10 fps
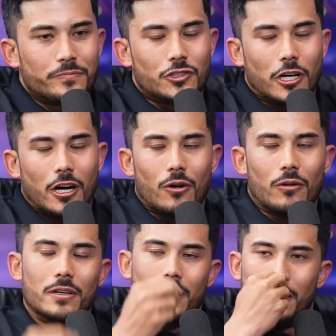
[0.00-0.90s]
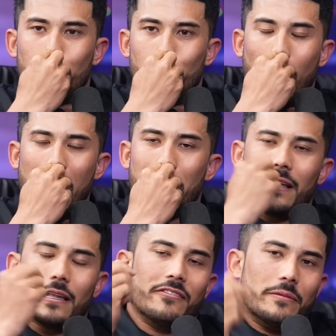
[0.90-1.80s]
So, no,
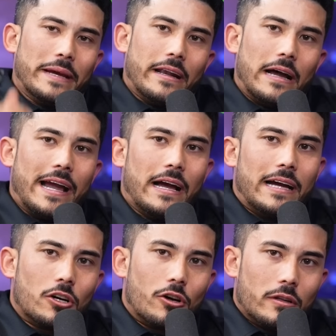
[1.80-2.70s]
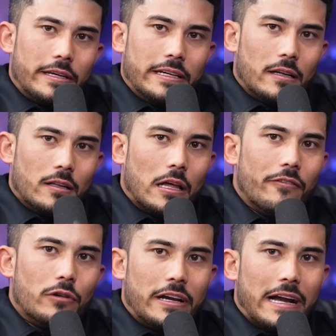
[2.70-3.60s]
I love it, man. I totally
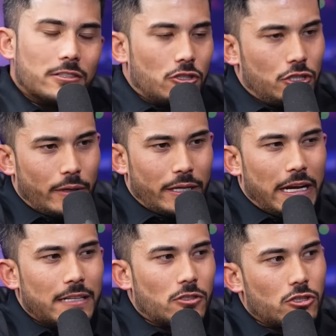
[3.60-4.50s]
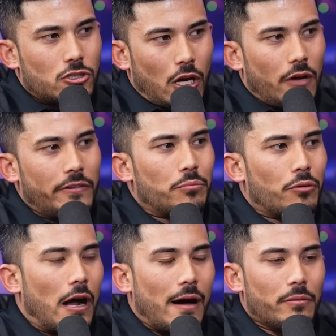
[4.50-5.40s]
love what you guys are doing. You guys are solving
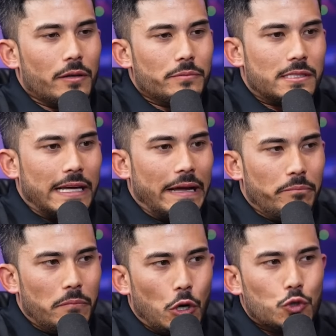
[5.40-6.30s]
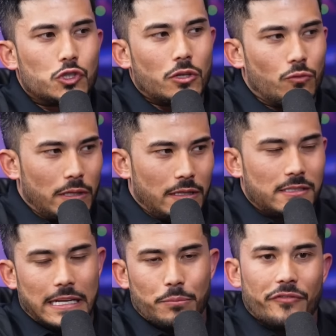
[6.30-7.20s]
problems that most real
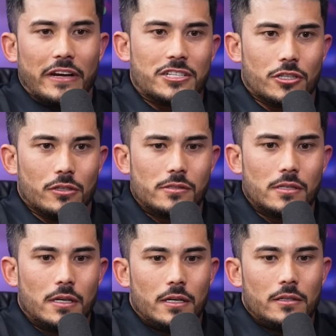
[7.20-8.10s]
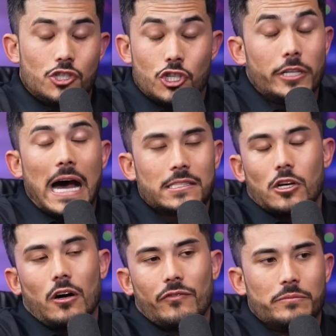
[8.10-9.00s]
estate professionals should not
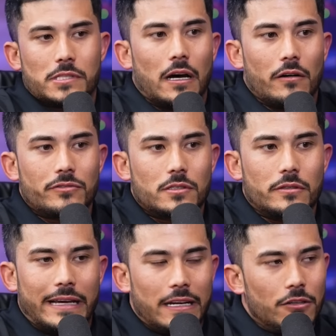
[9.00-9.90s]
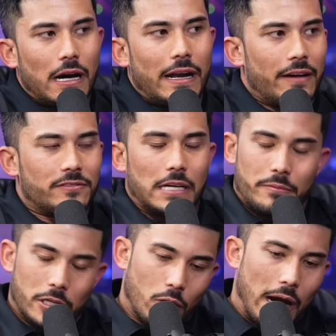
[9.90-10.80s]
solve themselves. They do not have
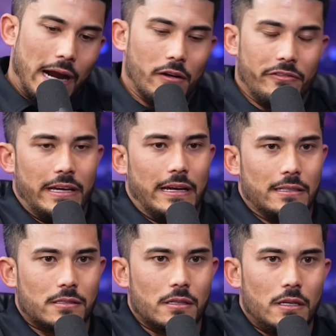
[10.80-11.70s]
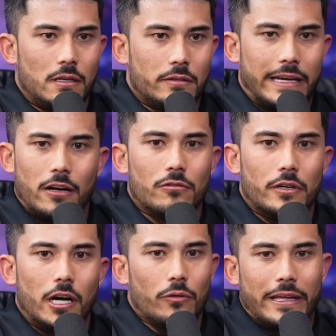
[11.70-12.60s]
time to go hire VAs. They don't
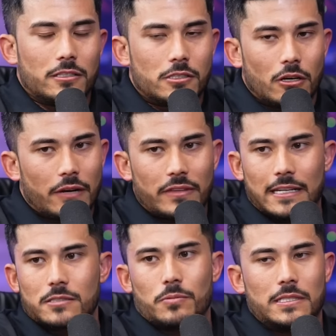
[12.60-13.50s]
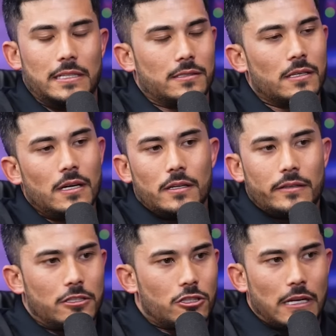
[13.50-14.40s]
know. They just don't have the expertise.
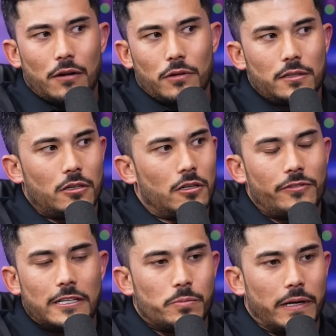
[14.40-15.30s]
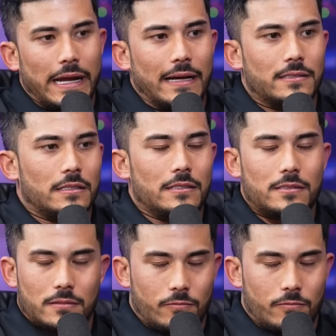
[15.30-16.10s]
They should not run their own Facebook ads. It's